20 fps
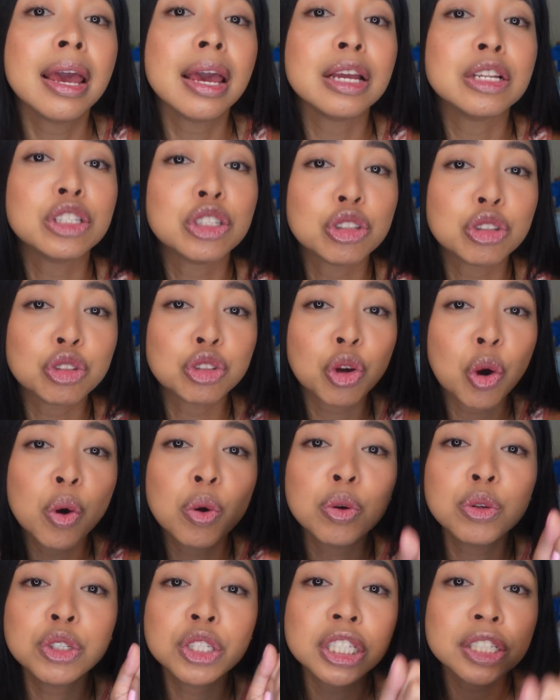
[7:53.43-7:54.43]
it's
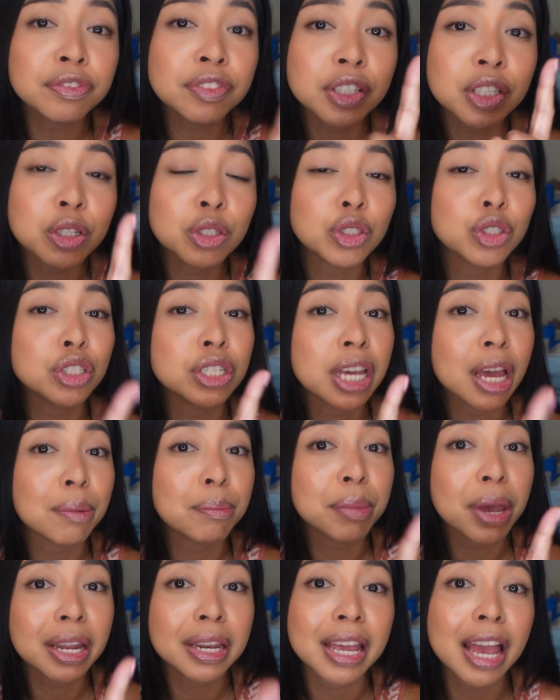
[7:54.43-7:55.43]
so difficult to get
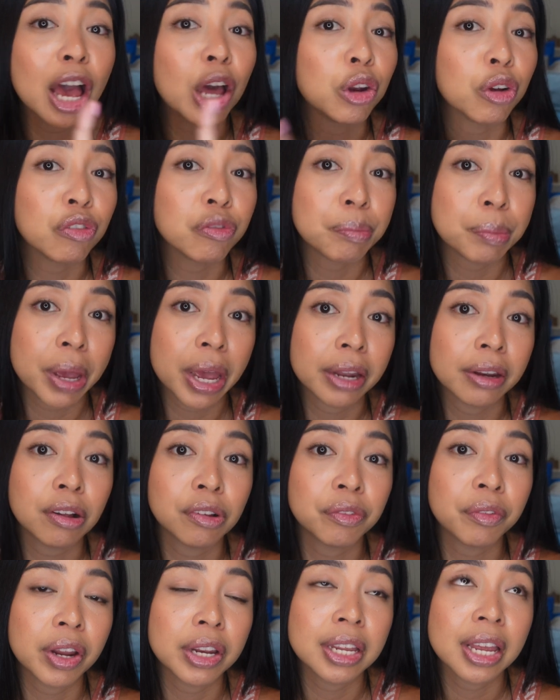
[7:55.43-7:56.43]
Manny out of bed
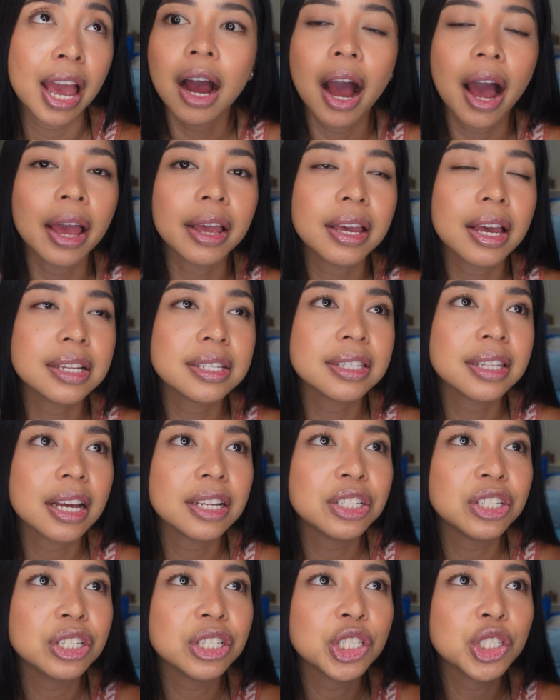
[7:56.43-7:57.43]
already. I guess
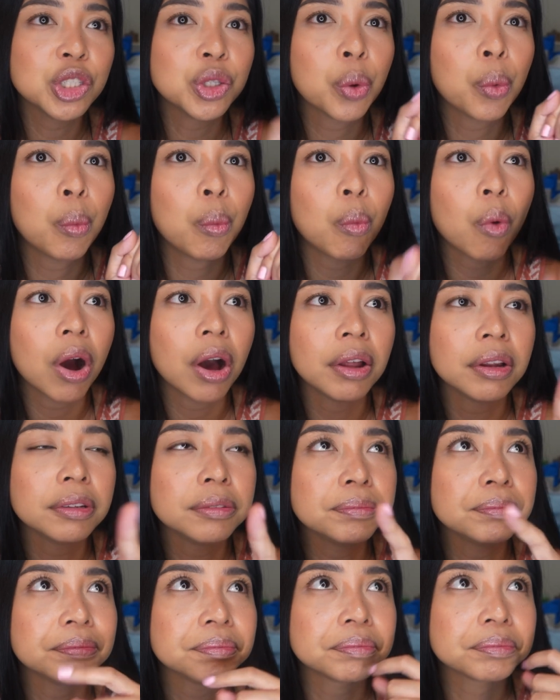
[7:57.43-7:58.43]
that's just the
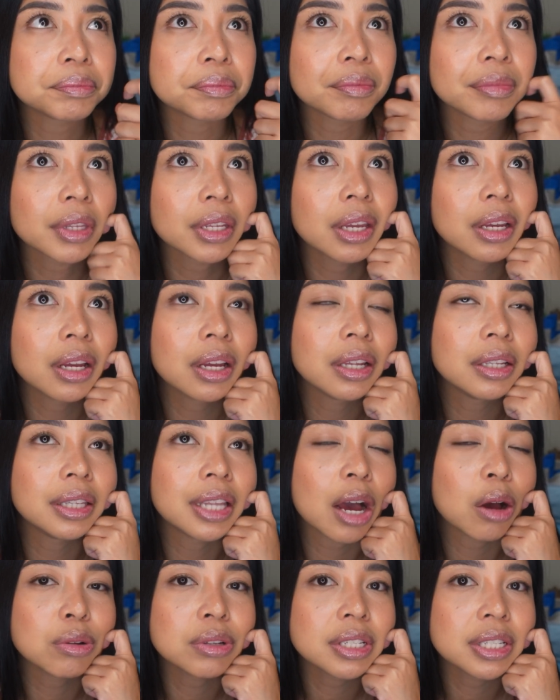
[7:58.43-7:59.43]
one
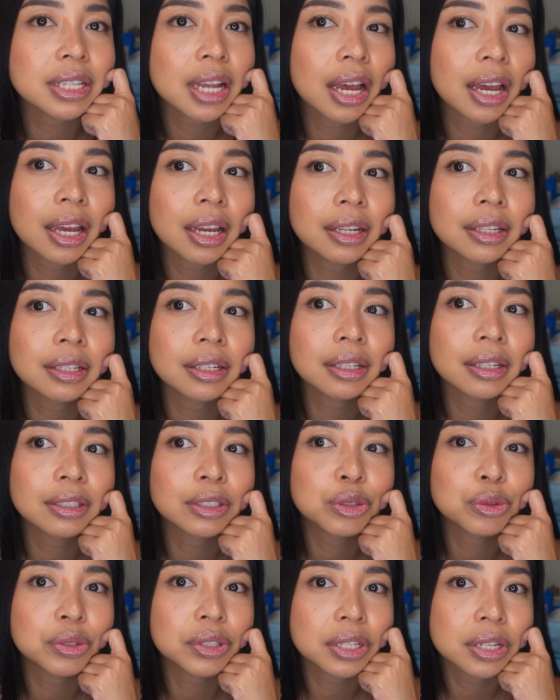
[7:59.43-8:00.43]
downside
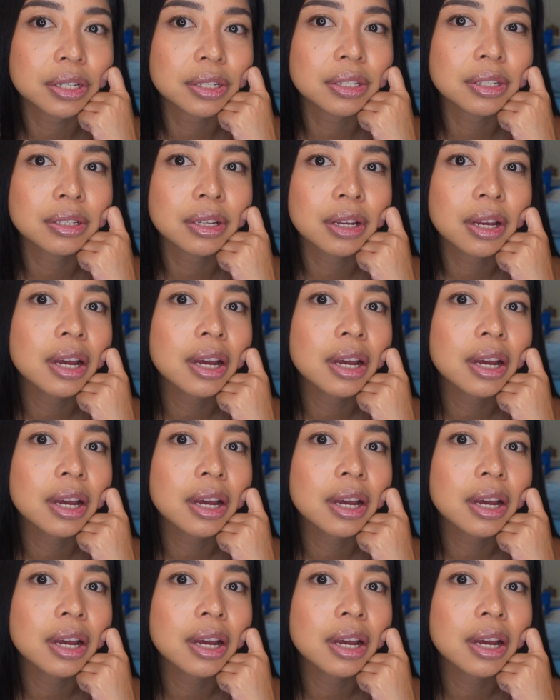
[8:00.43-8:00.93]
to this